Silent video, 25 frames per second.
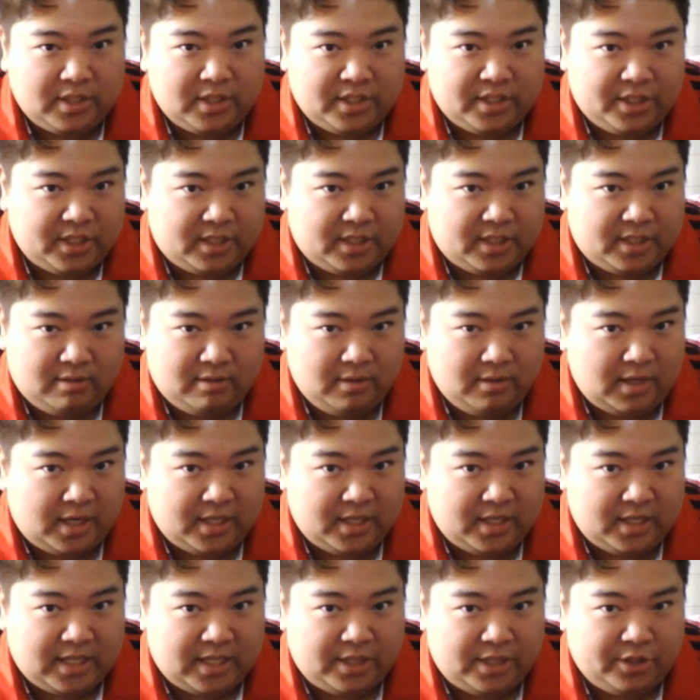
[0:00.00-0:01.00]
is just an
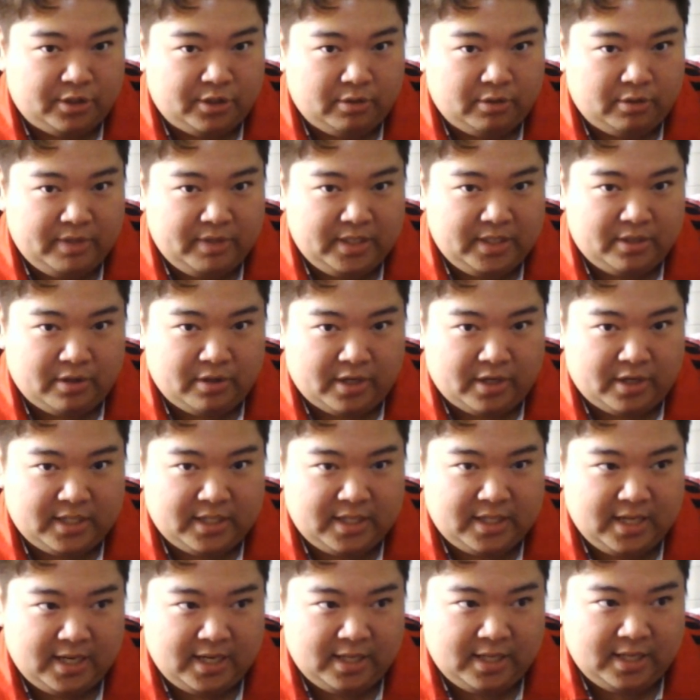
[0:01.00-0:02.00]
essential resource
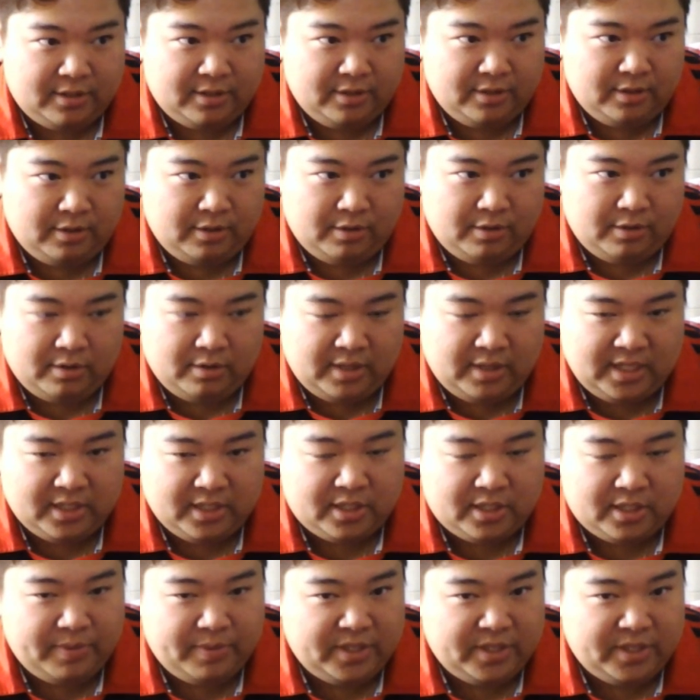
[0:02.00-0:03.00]
that needs
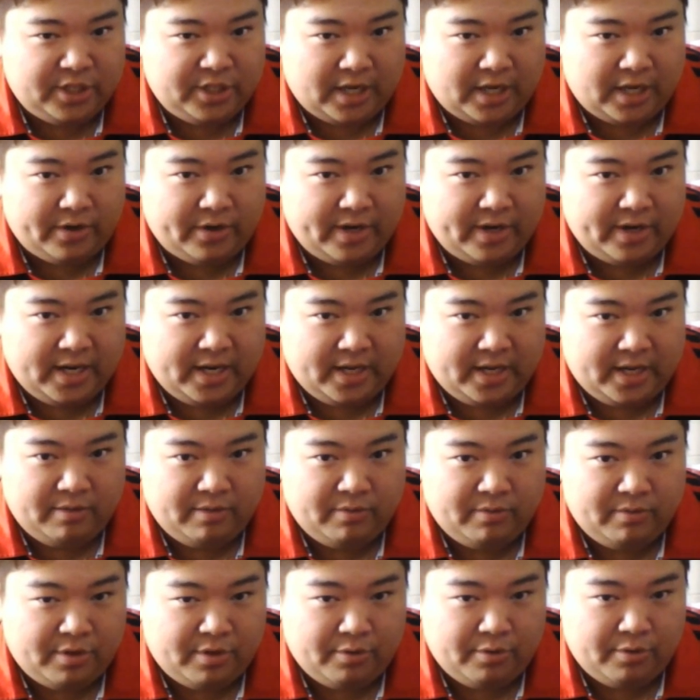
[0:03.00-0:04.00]
to be generated
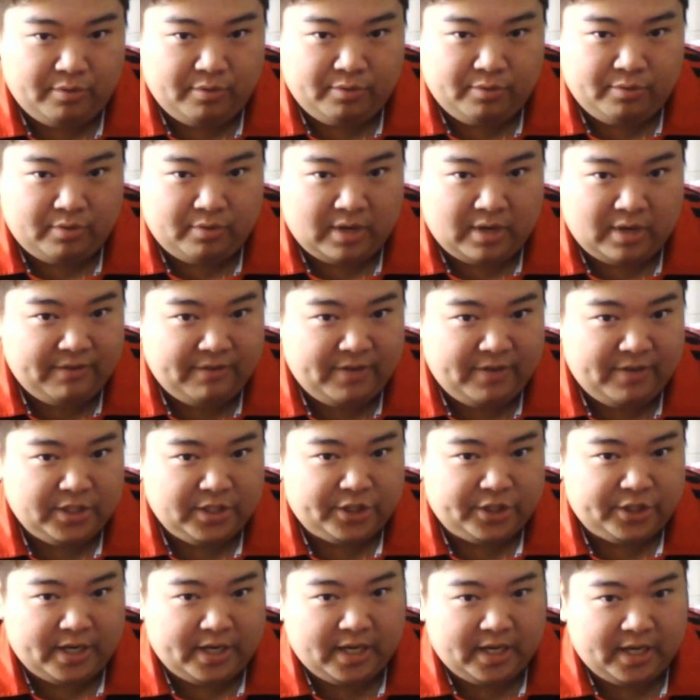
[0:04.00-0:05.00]
through
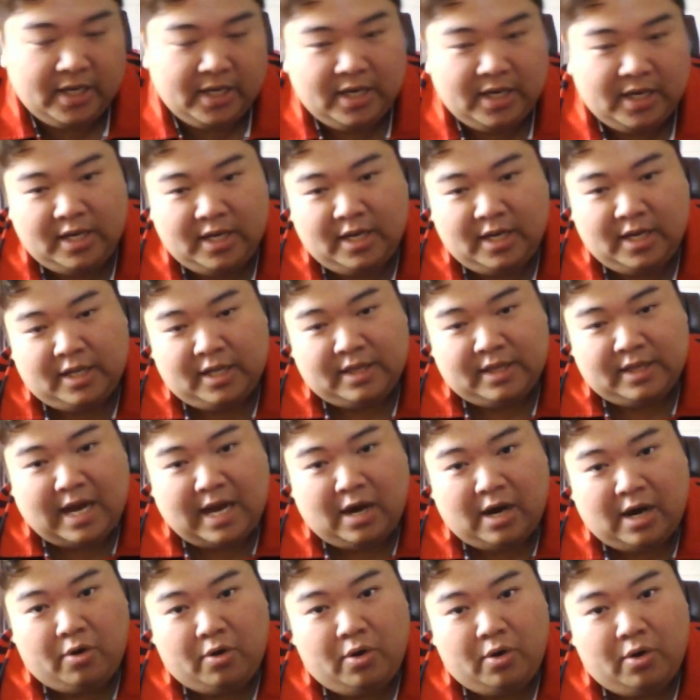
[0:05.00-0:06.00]
adventuring.
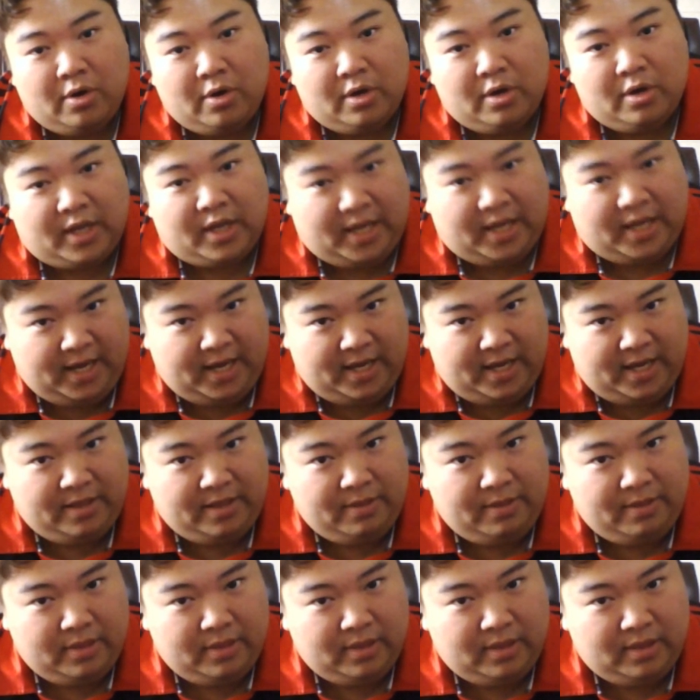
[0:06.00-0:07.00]
Now, Kid
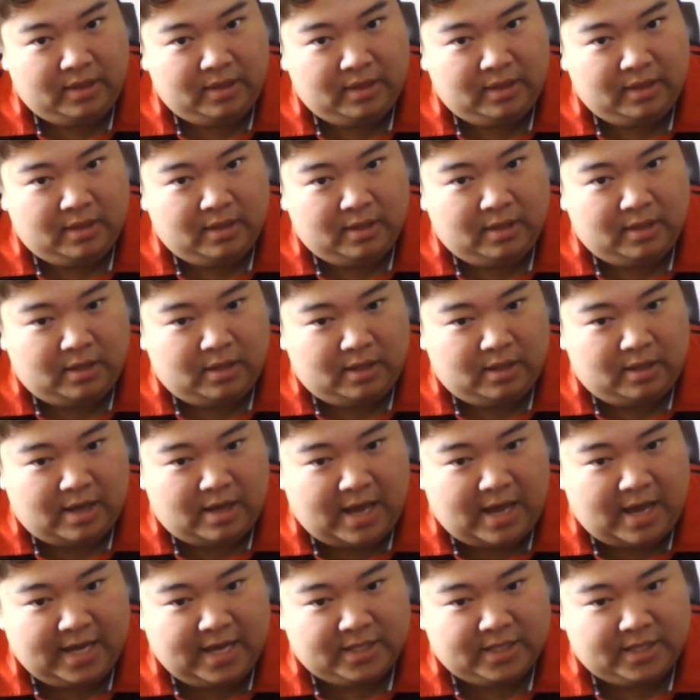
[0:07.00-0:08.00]

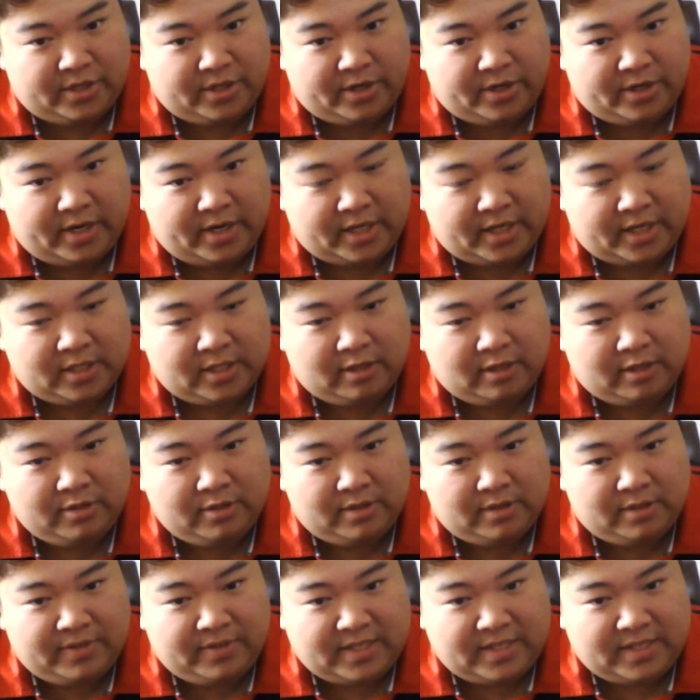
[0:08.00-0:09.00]
has her
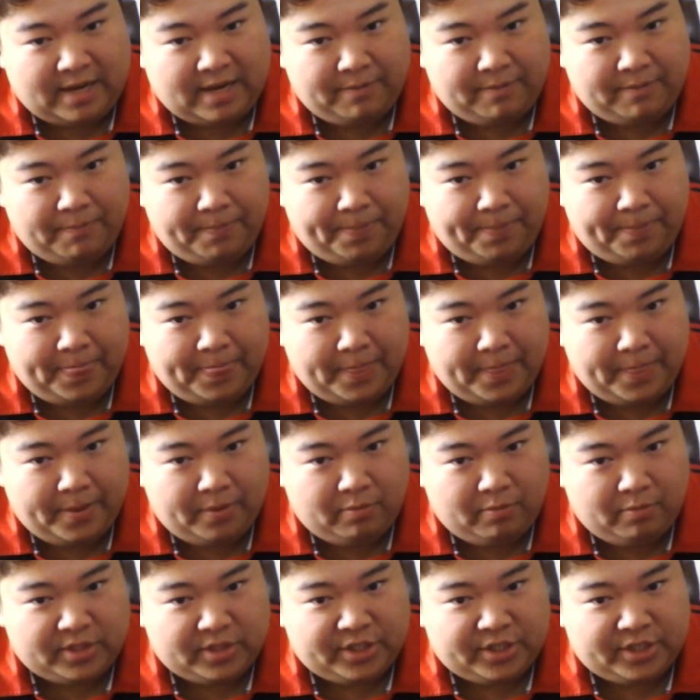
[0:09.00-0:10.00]
exclusive set,
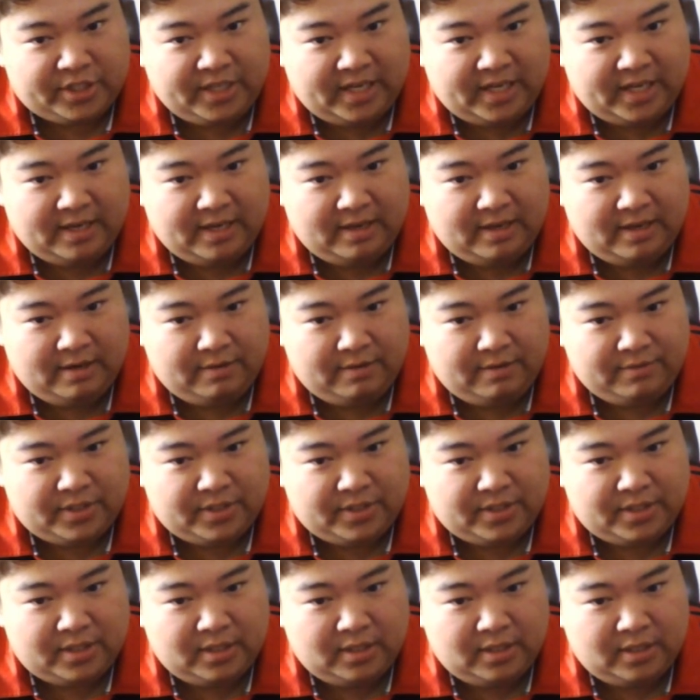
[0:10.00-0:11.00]
which
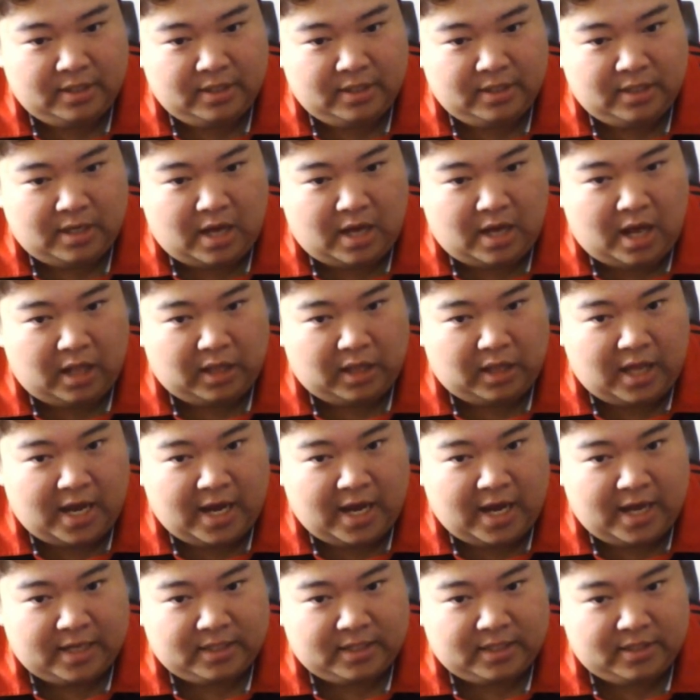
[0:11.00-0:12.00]
gives a
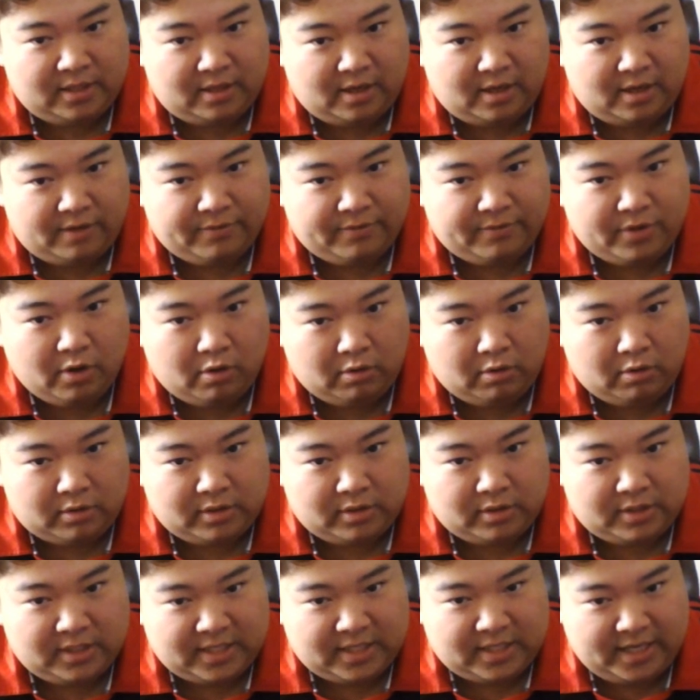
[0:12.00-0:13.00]
lot of gold.
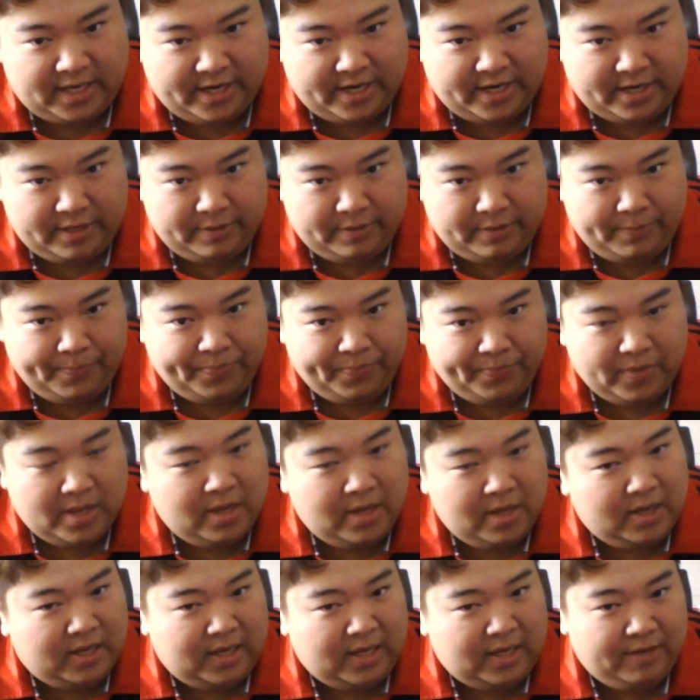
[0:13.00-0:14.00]
See here?
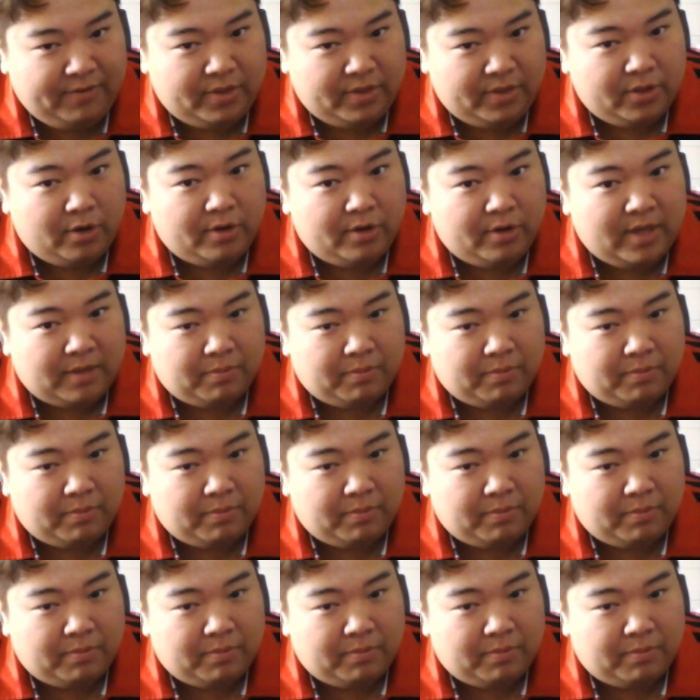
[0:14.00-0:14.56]
Even though